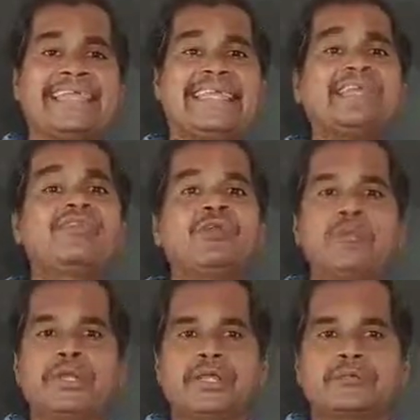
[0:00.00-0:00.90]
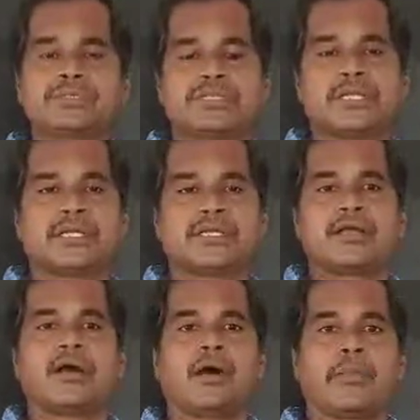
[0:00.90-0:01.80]
equilibrium
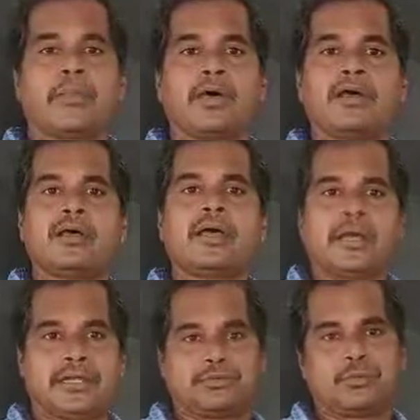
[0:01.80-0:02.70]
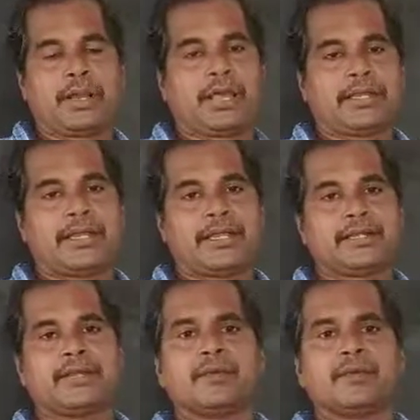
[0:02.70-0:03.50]
state on the earth planet.